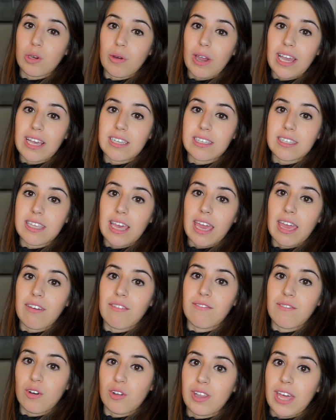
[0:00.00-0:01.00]
you guys a
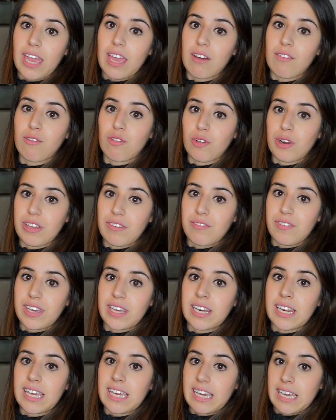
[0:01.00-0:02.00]
full day of
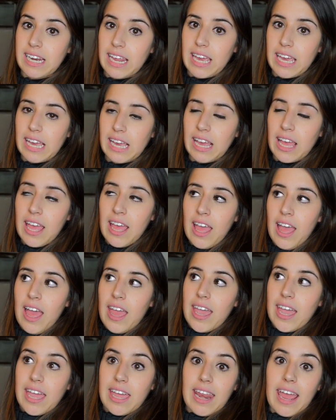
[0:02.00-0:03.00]
refeed eating
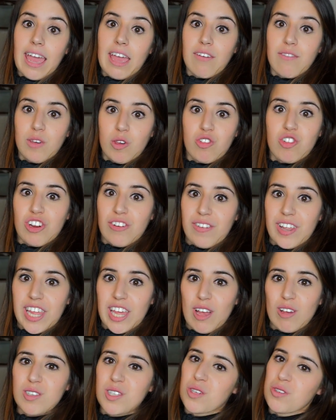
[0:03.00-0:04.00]
in a future
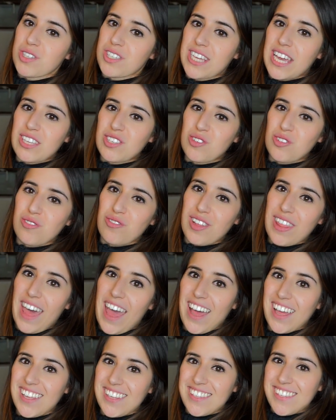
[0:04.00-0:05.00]
video so stay tuned for
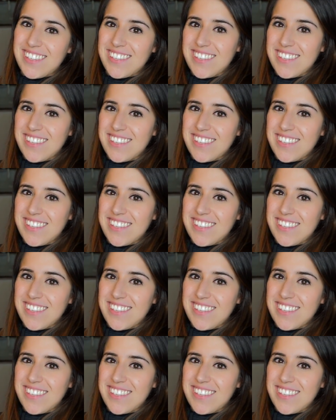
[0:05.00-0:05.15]
that.